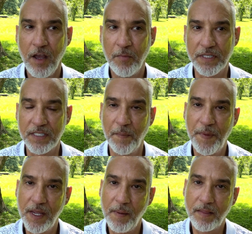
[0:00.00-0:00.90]
But
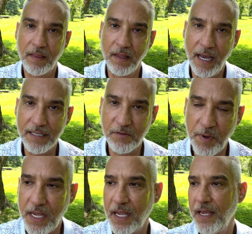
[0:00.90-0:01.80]
something about the last
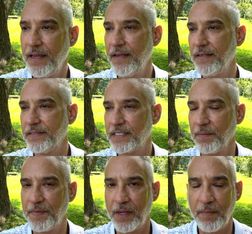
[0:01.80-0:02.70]
weekend,
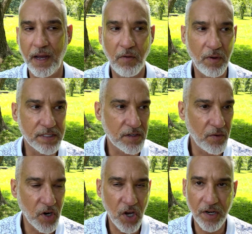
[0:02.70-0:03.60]
something about what's
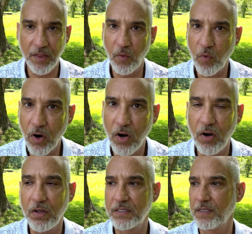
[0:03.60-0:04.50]
going on in the
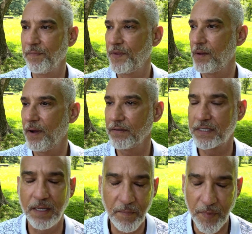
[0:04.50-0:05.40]
world, something about
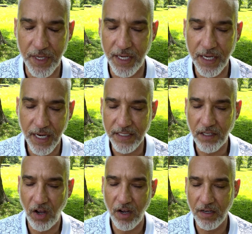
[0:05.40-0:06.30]
something has
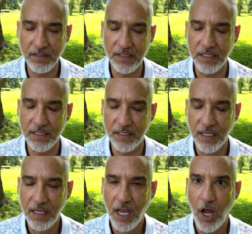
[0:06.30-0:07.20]
caused this
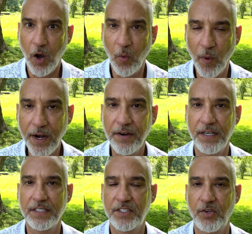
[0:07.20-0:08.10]

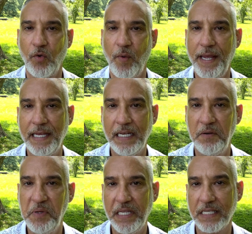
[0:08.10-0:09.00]
awareness to awaken
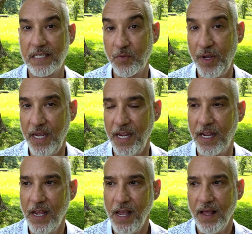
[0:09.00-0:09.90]
in me this week
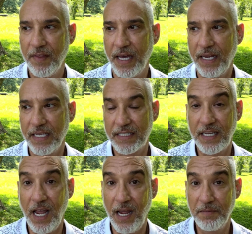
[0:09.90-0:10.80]
that it's
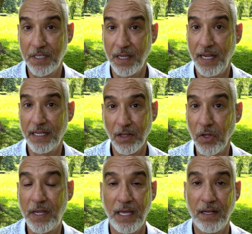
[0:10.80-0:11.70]
time to like
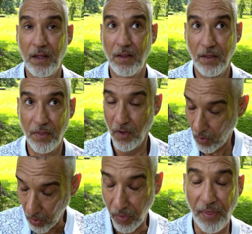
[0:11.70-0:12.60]
look at the
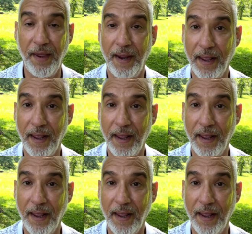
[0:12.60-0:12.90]
whole thing.